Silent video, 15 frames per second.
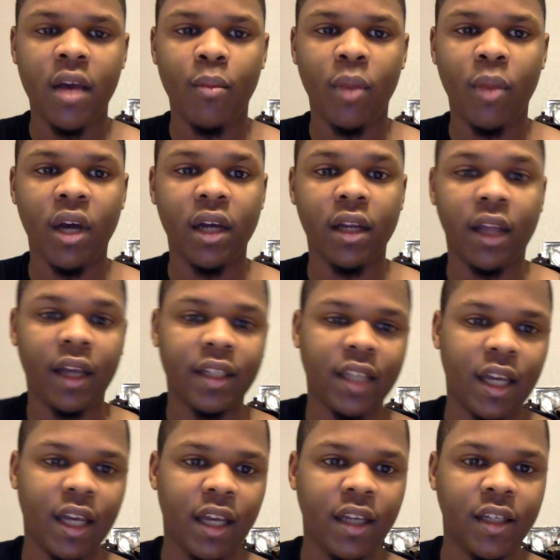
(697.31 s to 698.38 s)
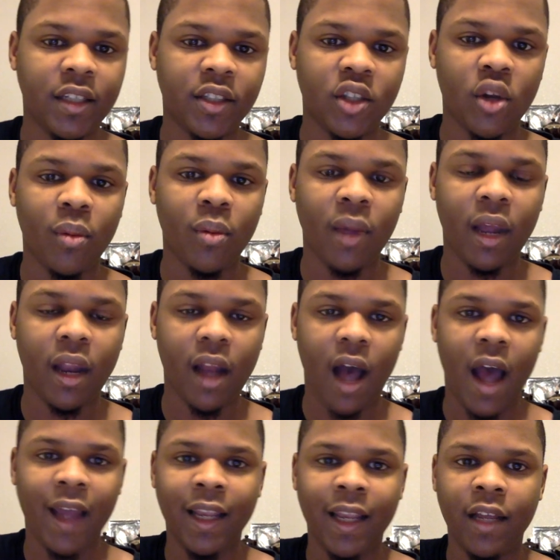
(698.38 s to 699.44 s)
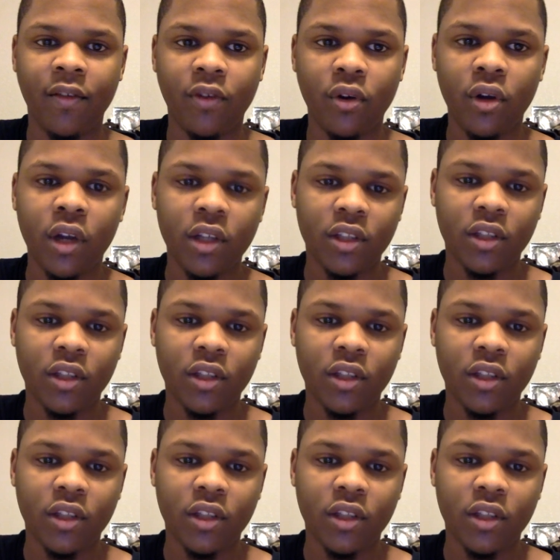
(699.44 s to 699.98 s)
But like I said, he is still playing at a high level.